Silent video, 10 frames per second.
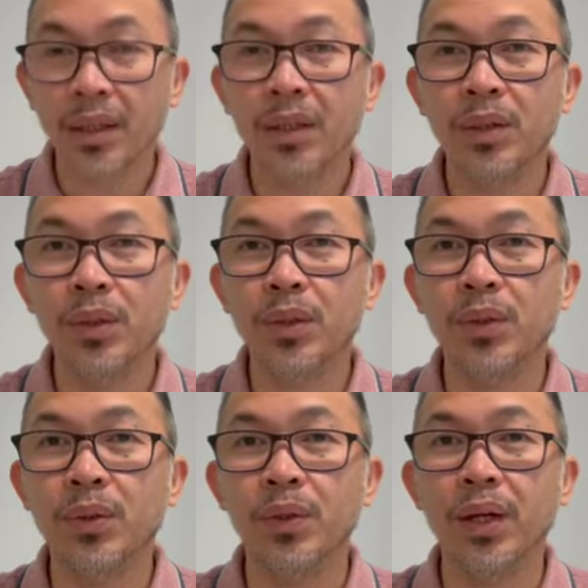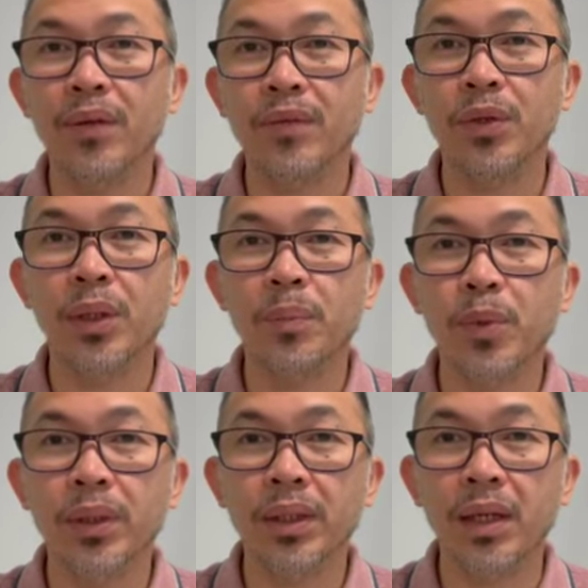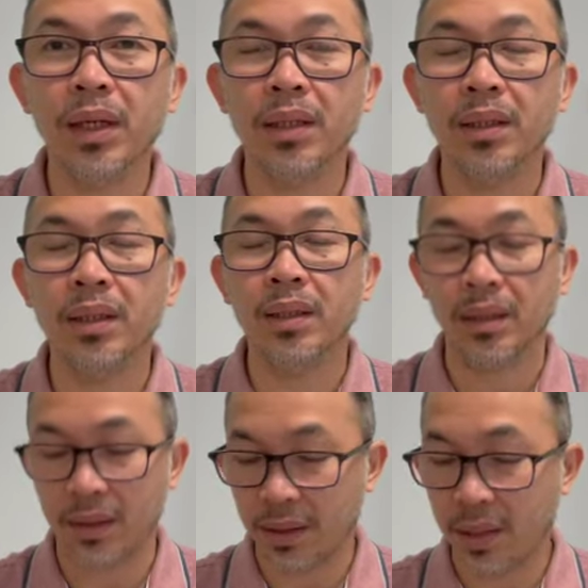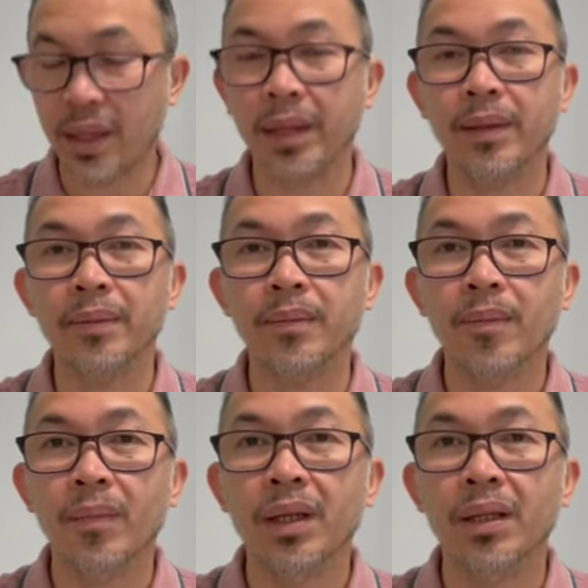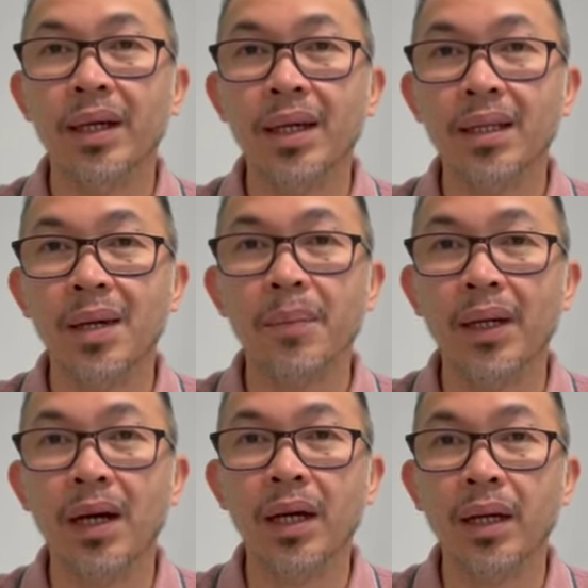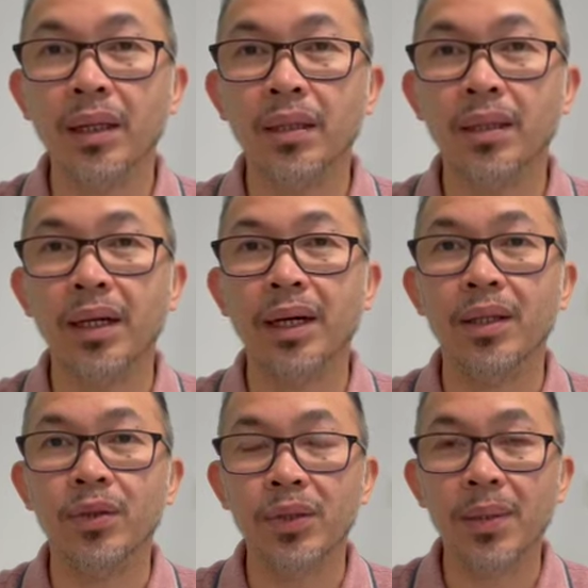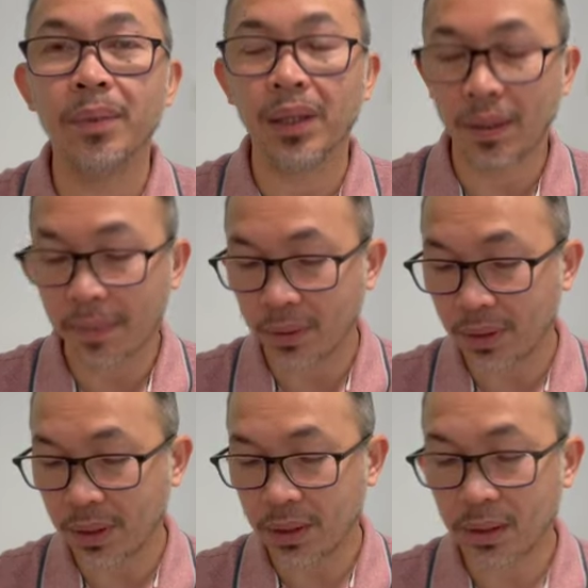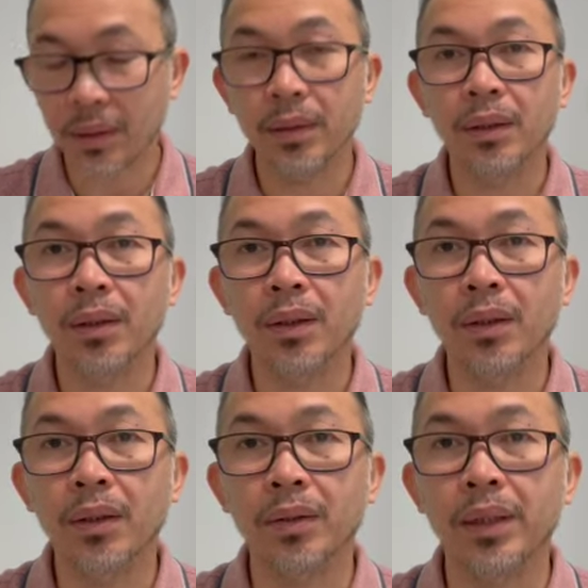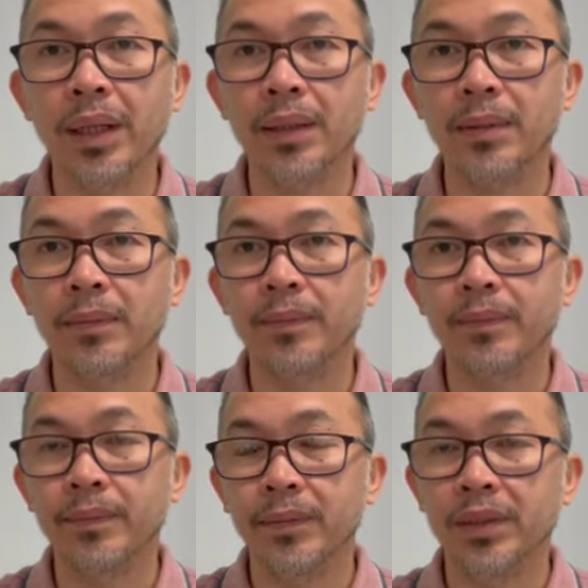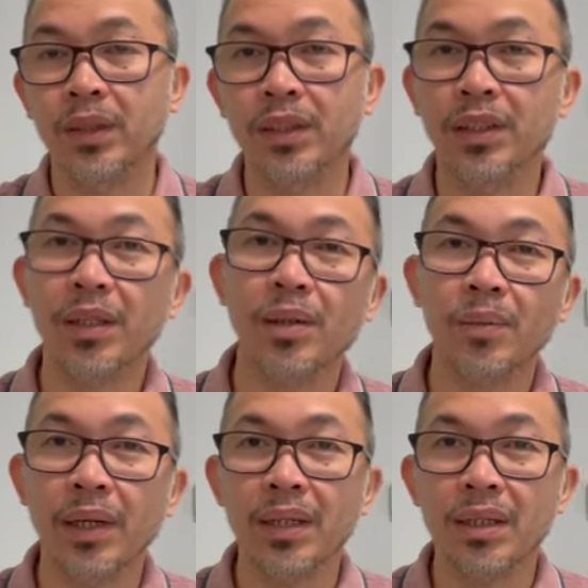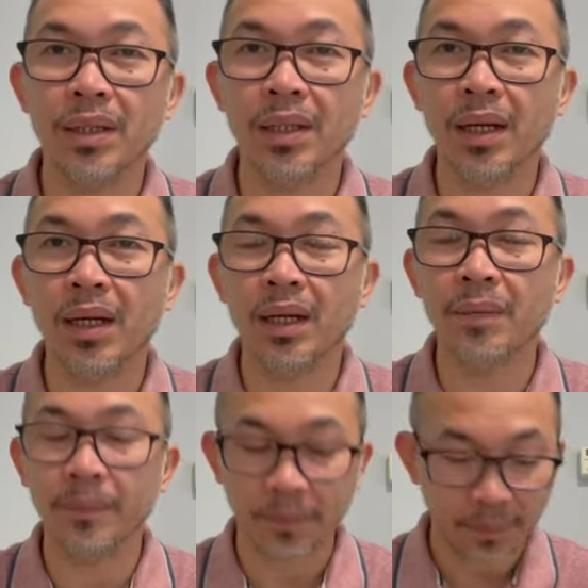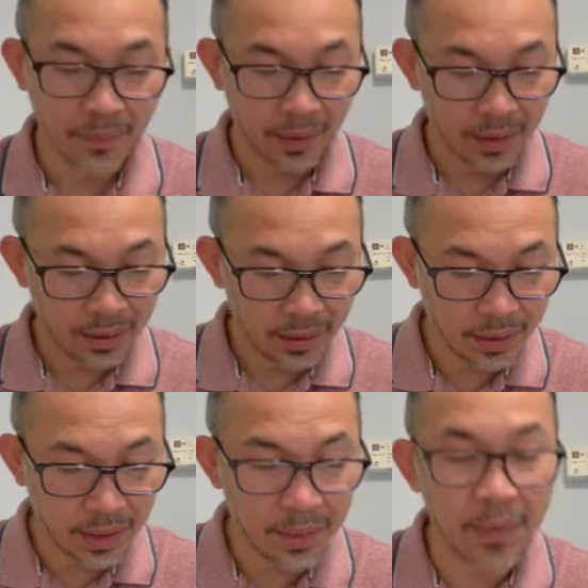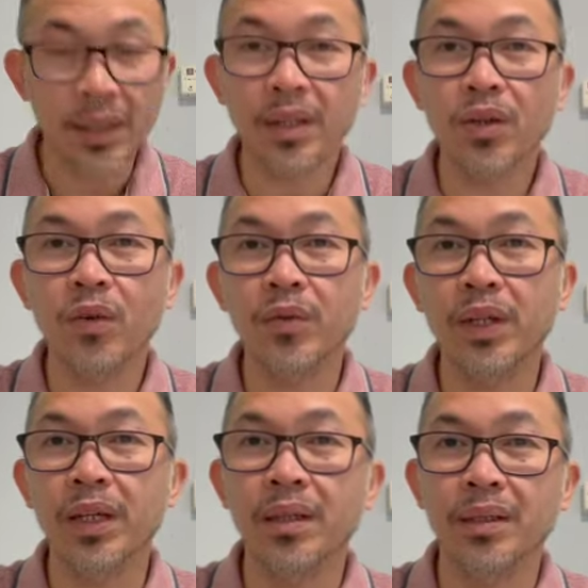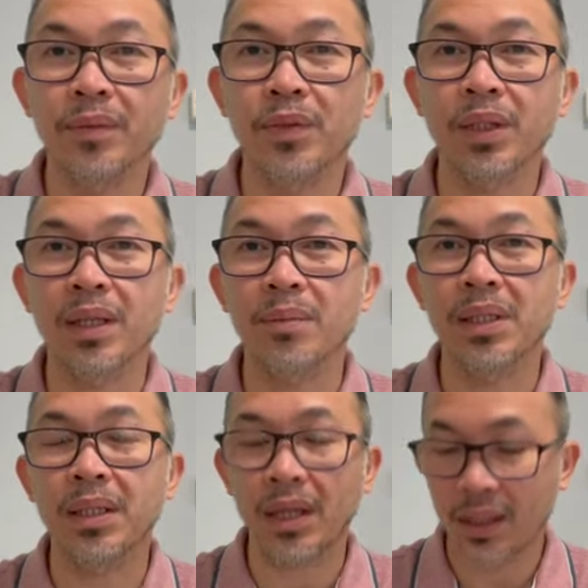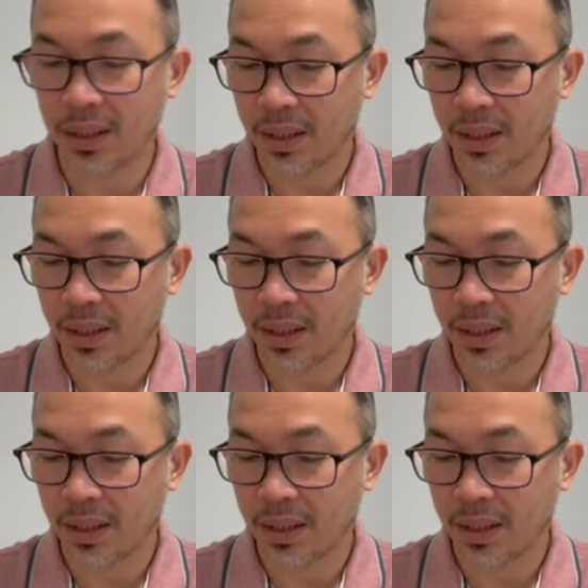So if you report it, then they can keep an eye, they can do something about it. Alright? So it's the same as covering for that mistake.